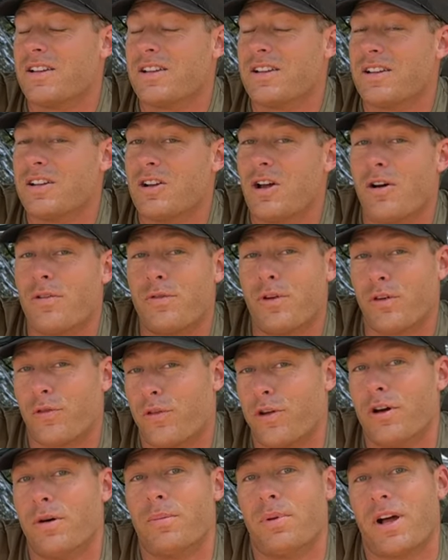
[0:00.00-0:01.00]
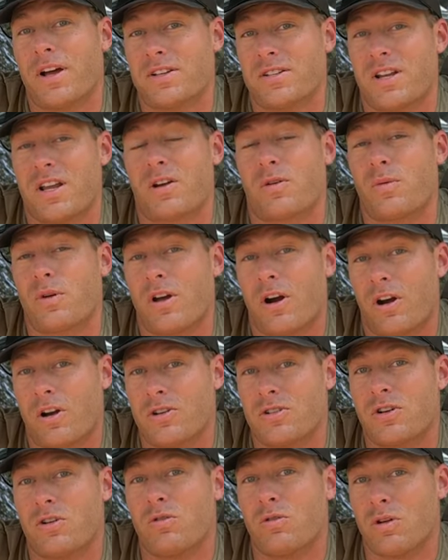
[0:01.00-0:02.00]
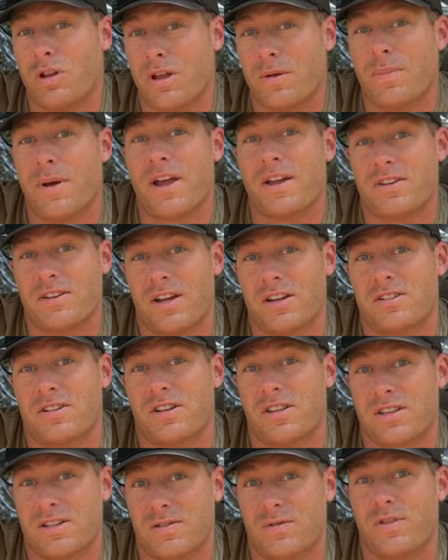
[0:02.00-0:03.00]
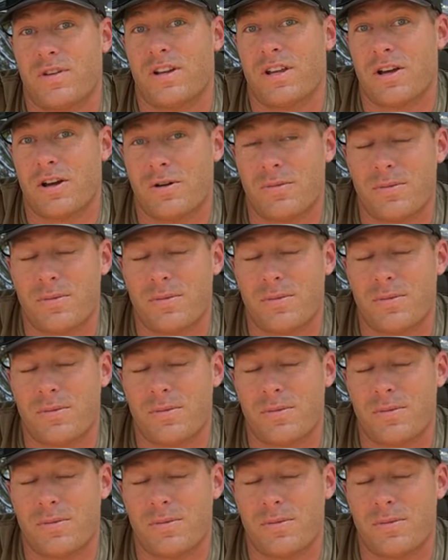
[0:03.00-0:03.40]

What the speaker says: you know, if you're feeling blessed like we are, you should really pay attention to this video